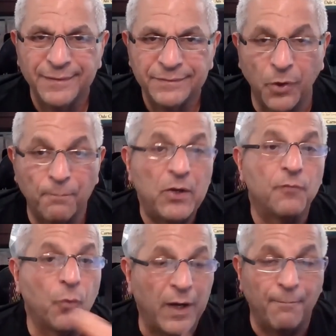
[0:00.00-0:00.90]
Don't be
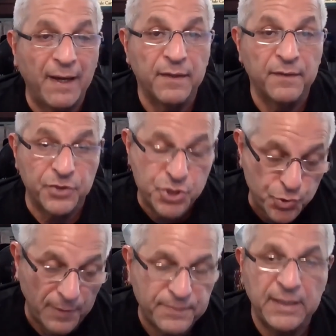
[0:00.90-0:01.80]
overwhelmed by the
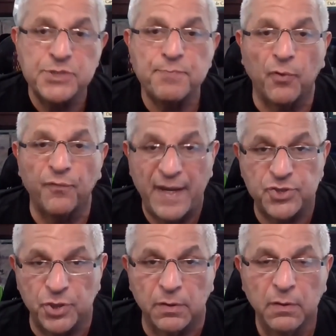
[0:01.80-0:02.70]
script in its
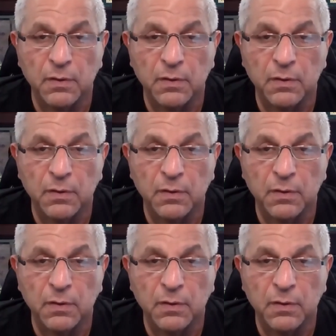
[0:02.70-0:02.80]
perfection.